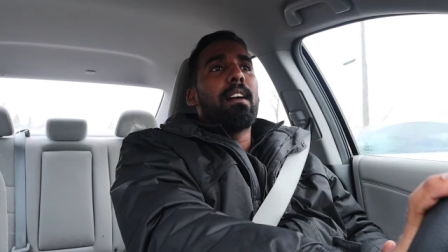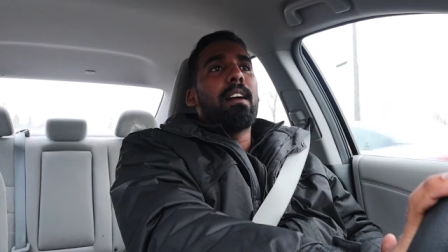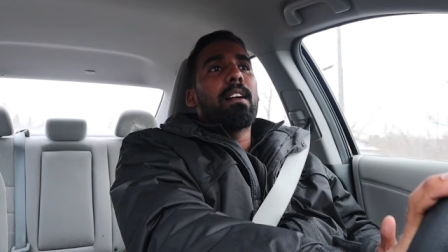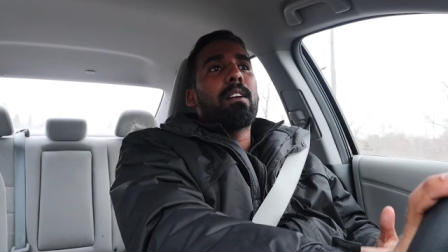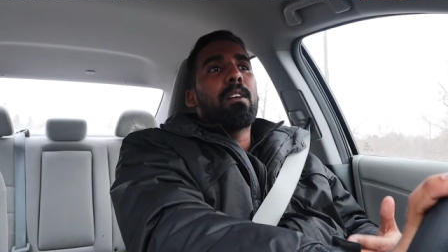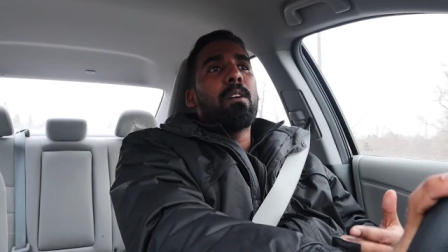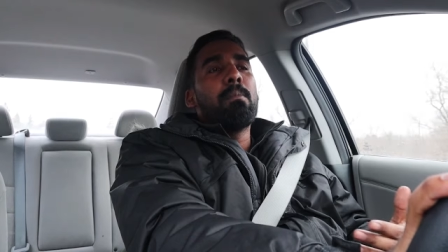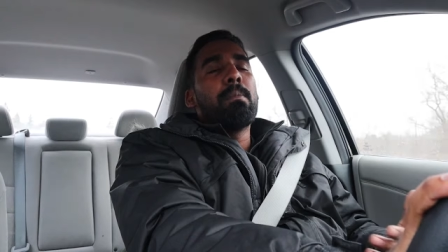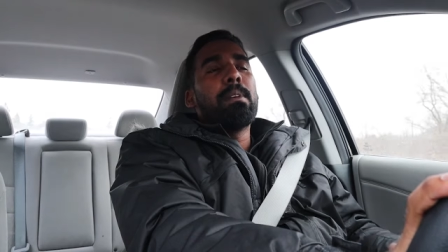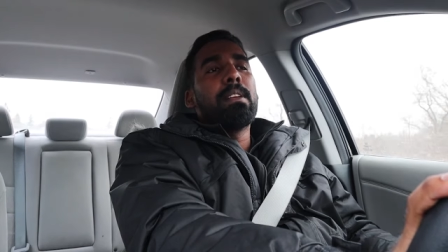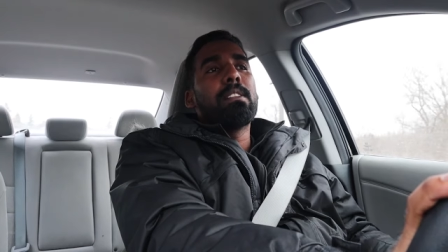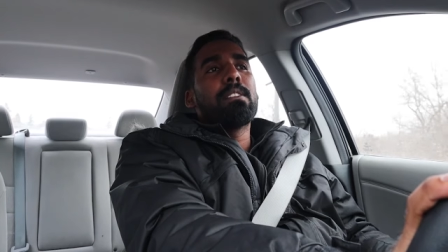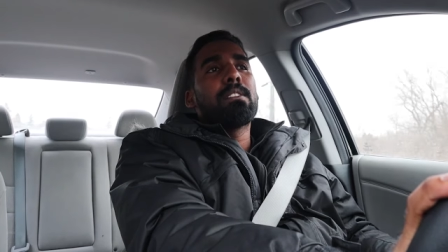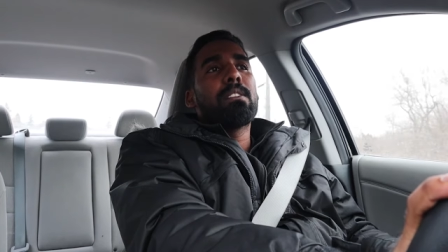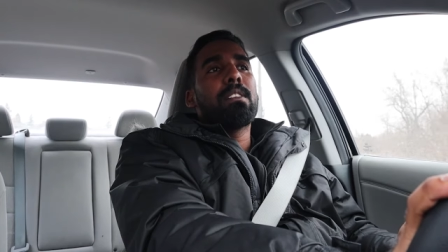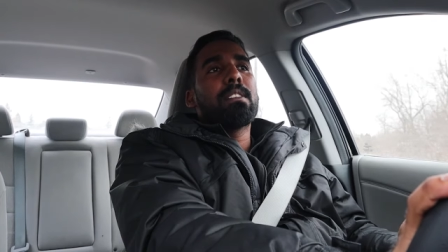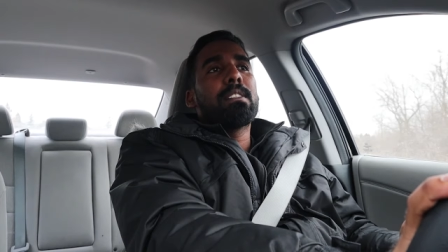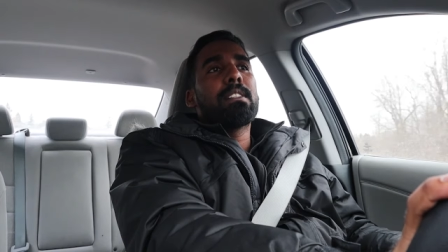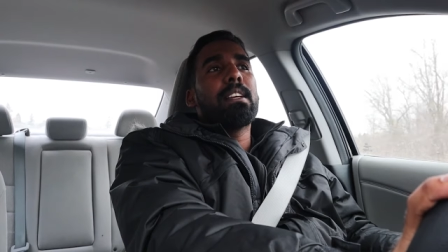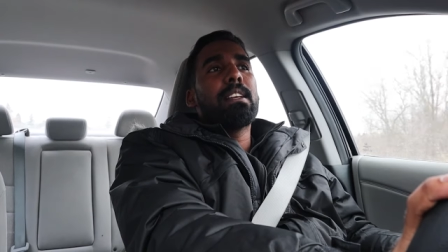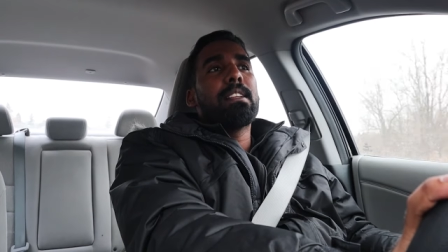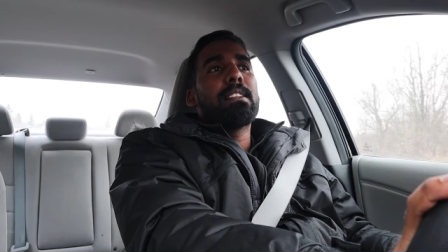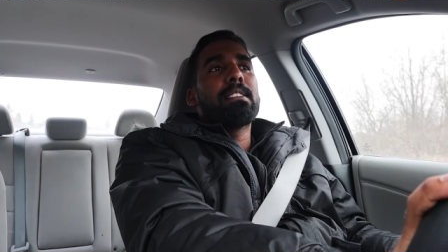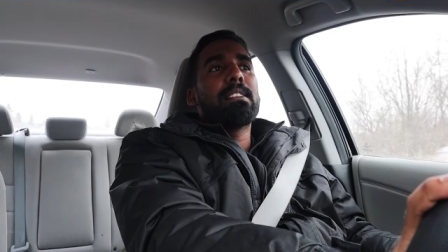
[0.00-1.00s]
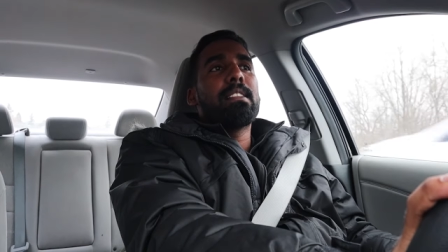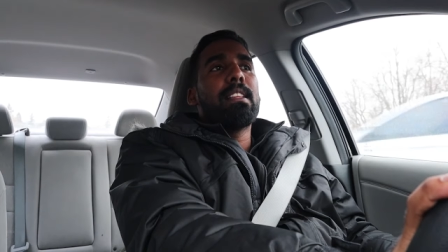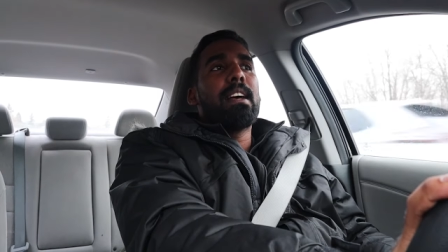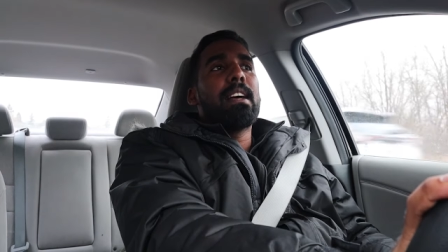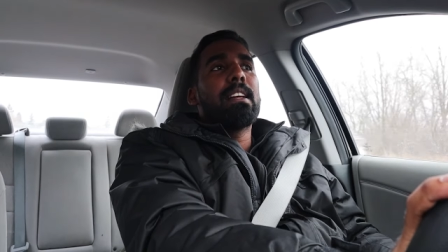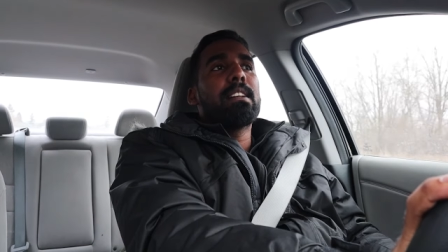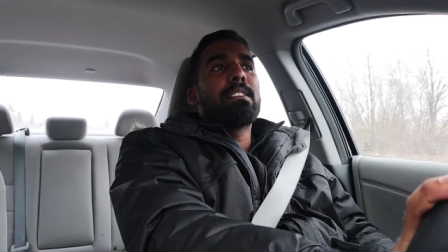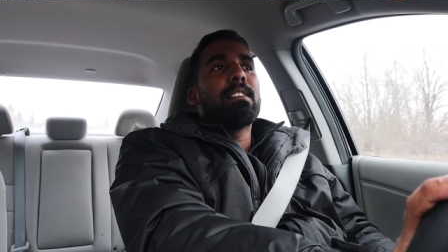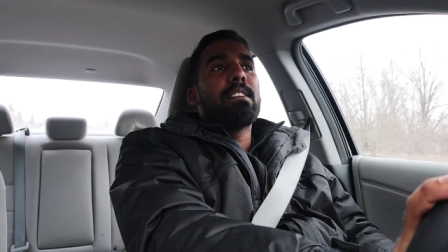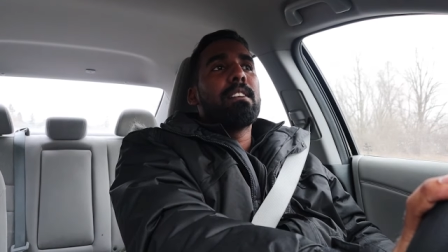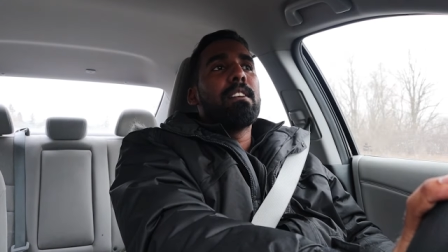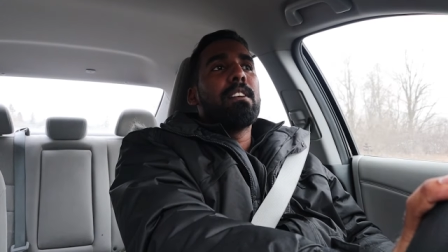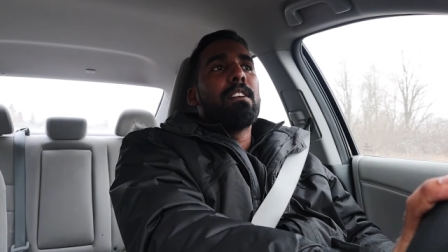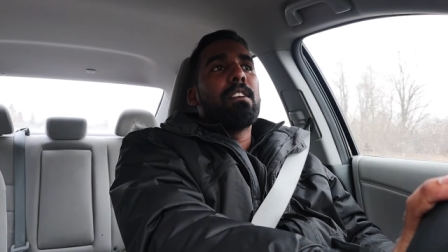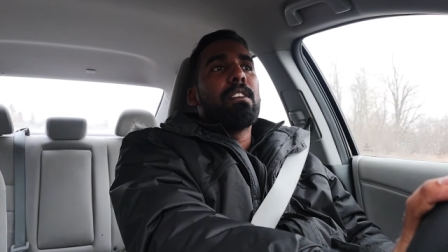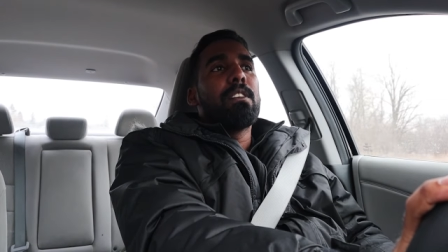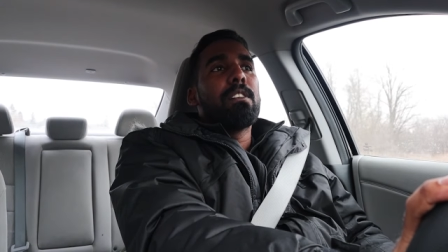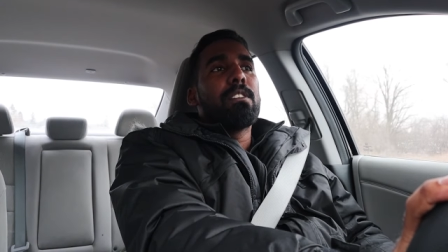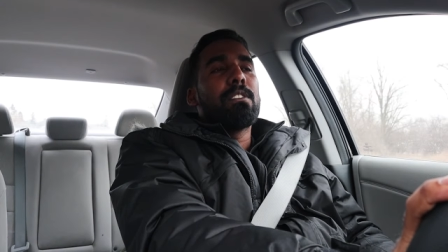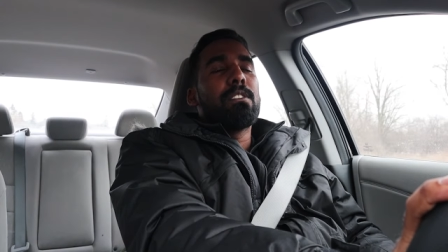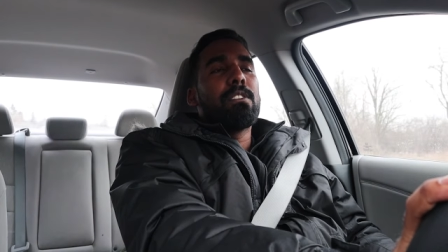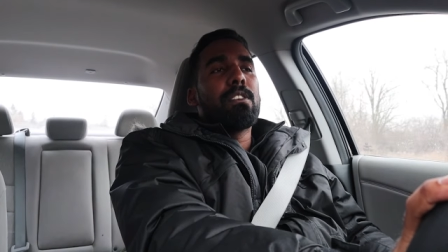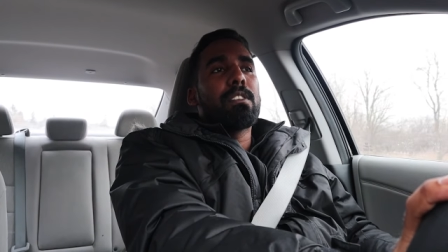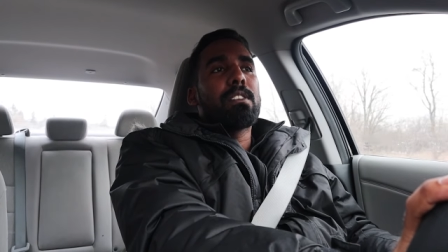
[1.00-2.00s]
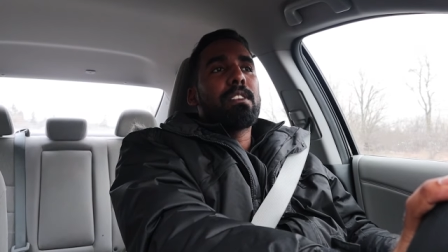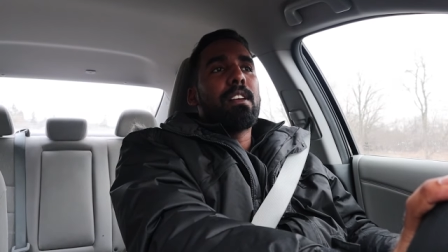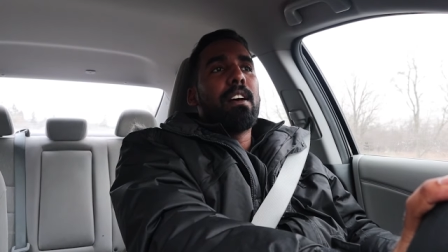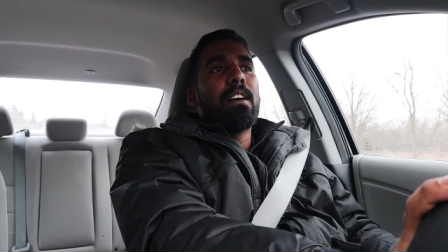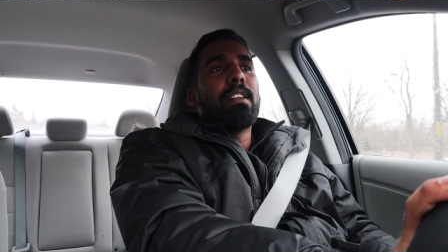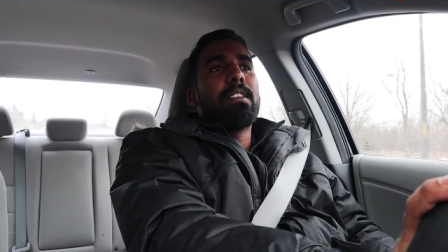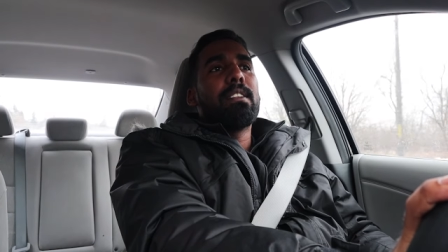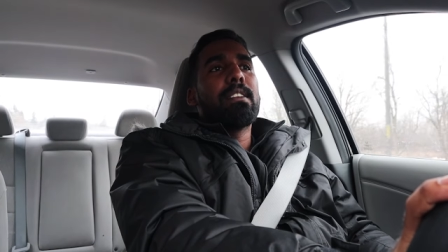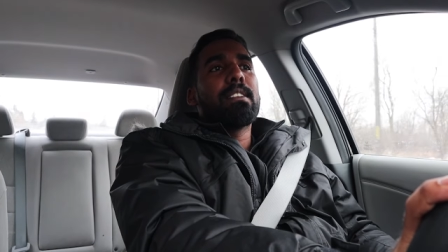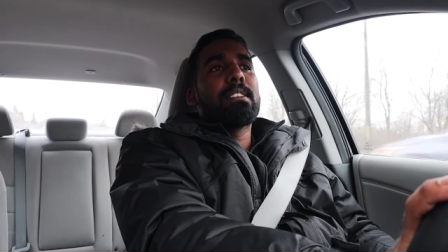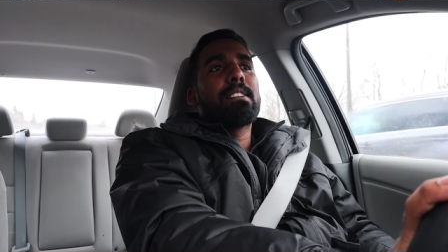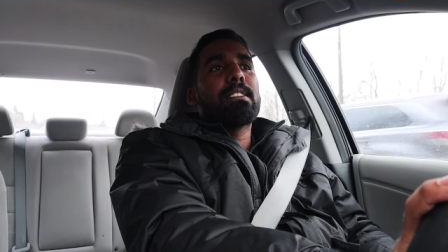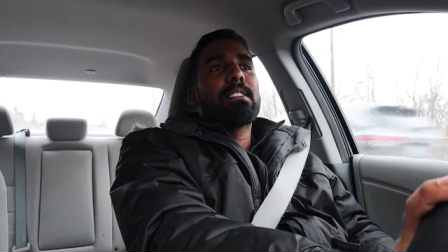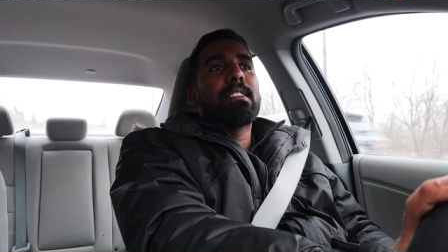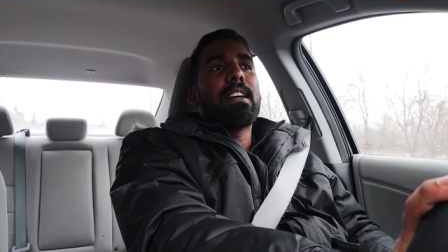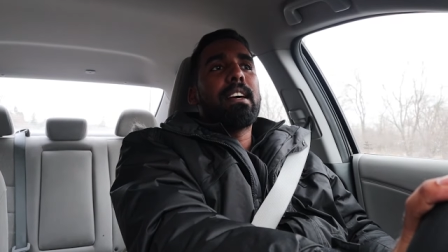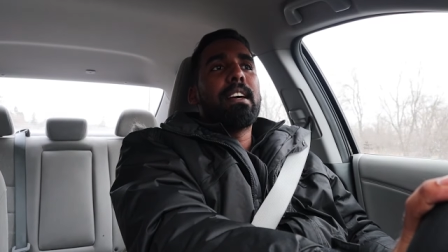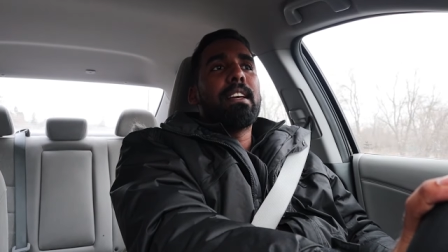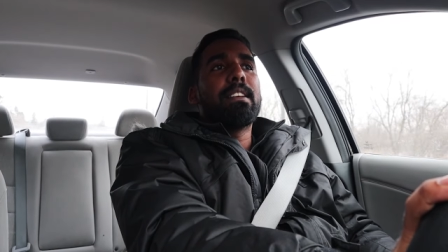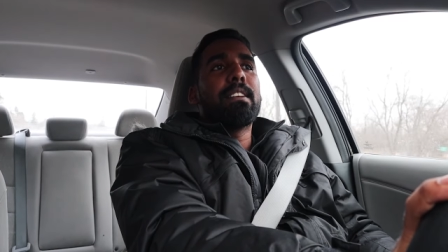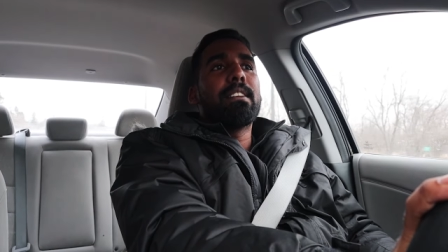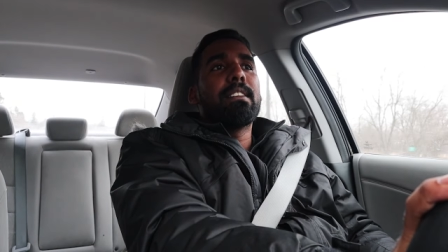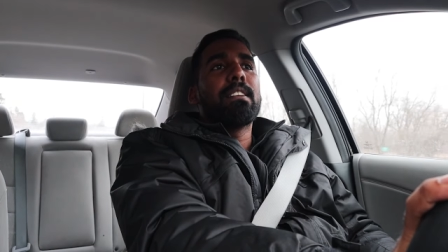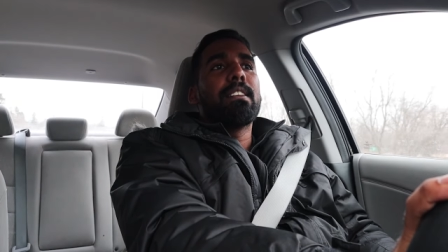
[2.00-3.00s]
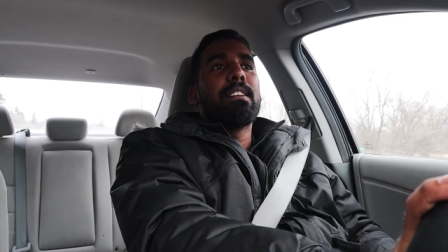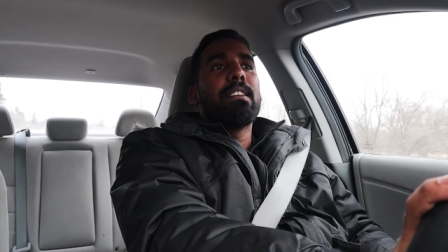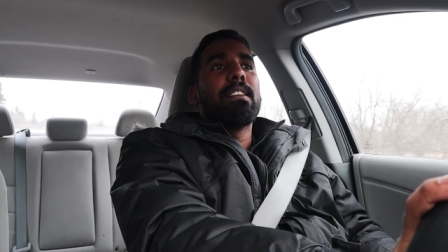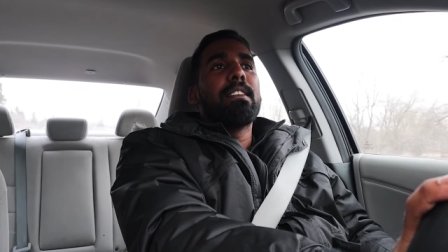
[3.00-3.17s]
a comment such as that, just understand